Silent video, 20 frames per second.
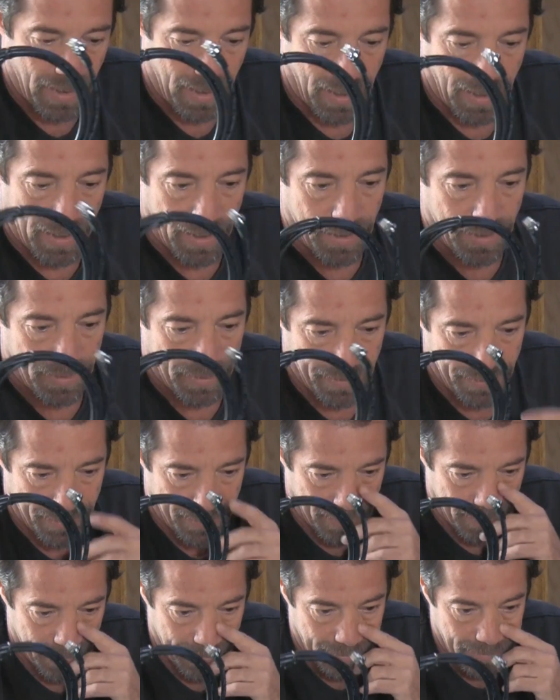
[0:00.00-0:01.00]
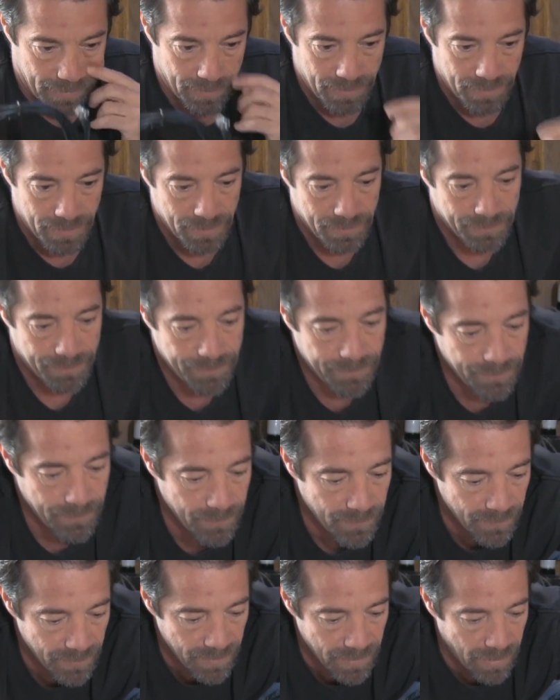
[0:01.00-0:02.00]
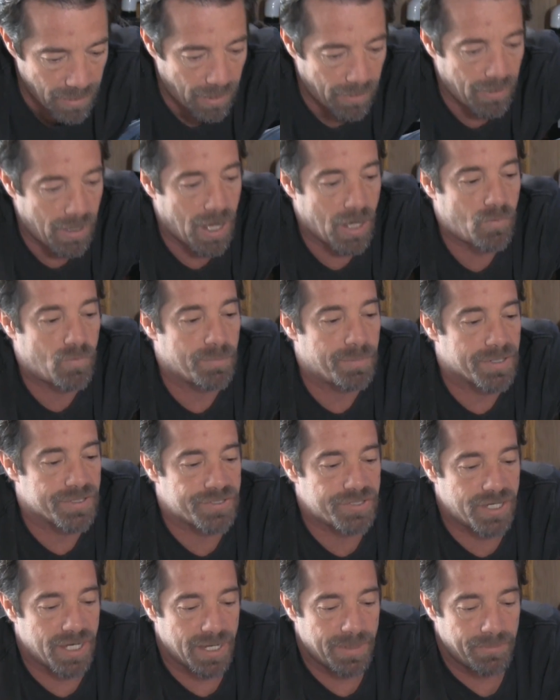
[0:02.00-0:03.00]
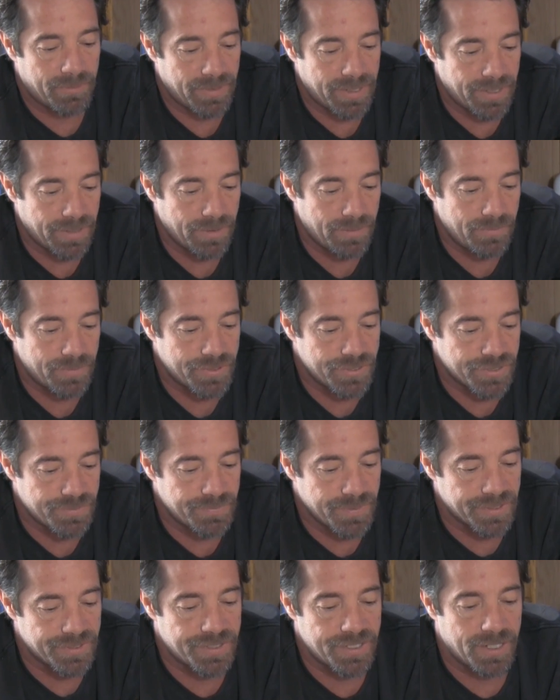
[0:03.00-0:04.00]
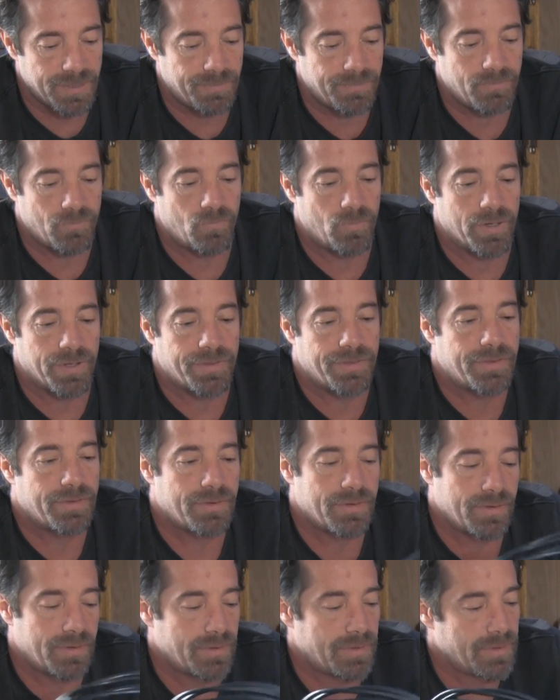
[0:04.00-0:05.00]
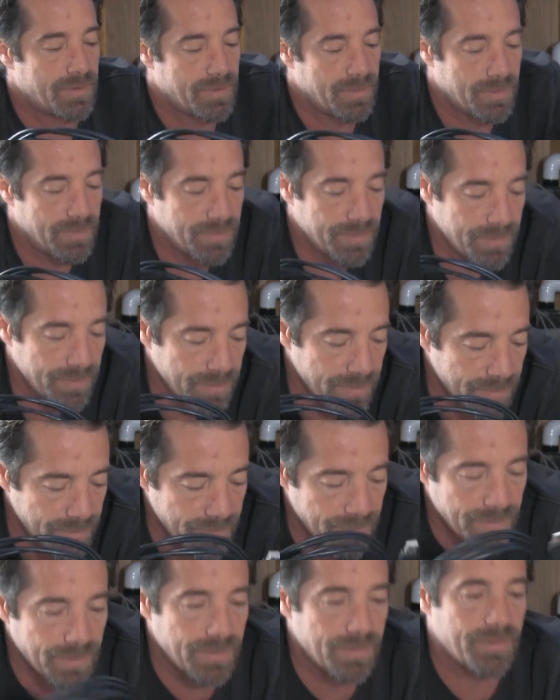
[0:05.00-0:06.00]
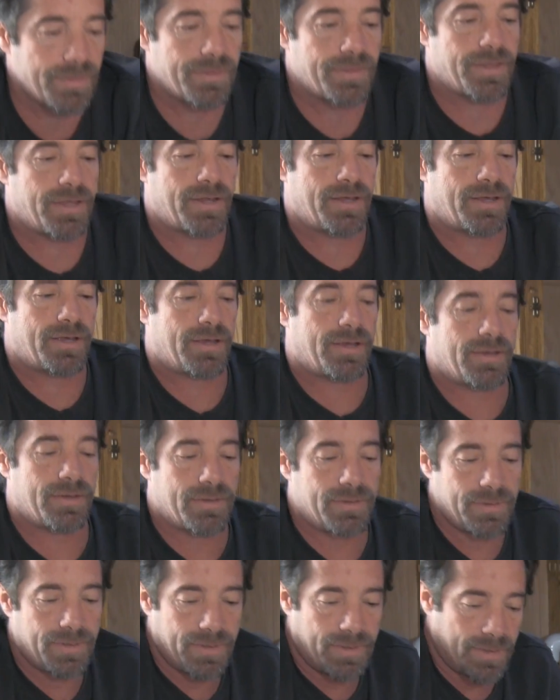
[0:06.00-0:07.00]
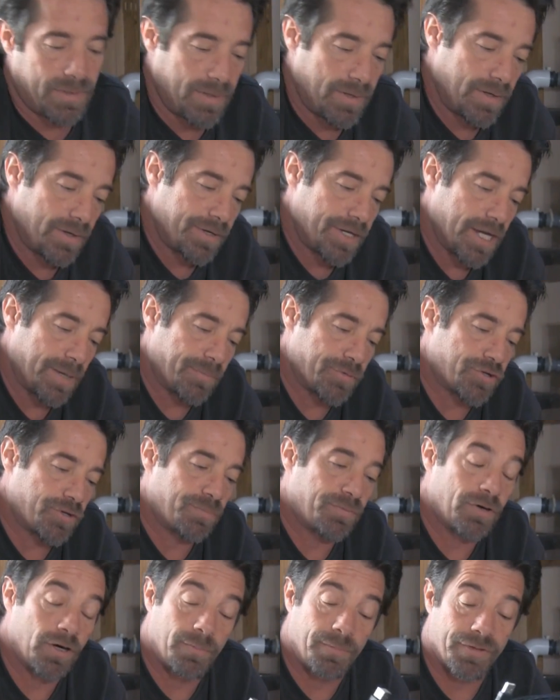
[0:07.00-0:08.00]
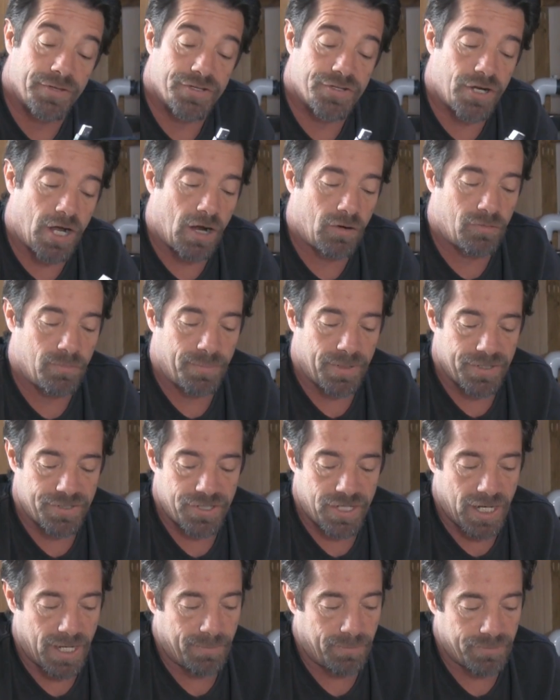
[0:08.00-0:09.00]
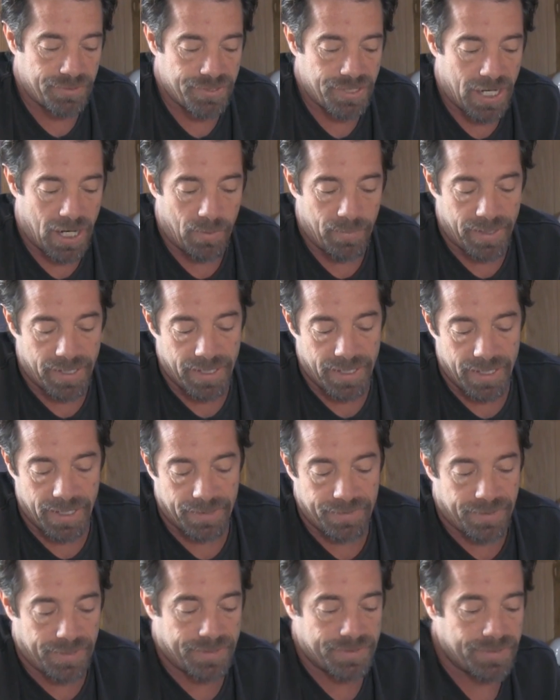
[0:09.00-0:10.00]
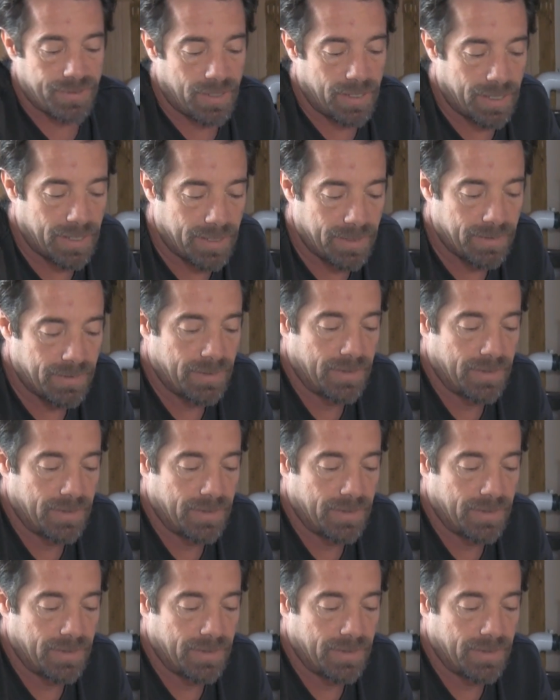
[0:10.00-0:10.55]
And uh, our Aquabus cable here, which is mixed up with the uh, temperature probe, but this Aquabus cable is how we connect things like